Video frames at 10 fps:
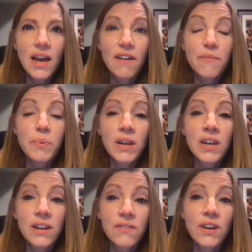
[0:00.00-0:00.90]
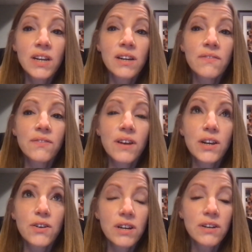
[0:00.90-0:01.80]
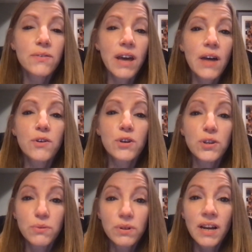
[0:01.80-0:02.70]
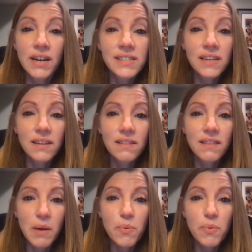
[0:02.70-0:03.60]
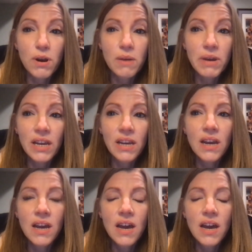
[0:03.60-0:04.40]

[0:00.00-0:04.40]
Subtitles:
have been innovative and creative with how they're utilizing that programming.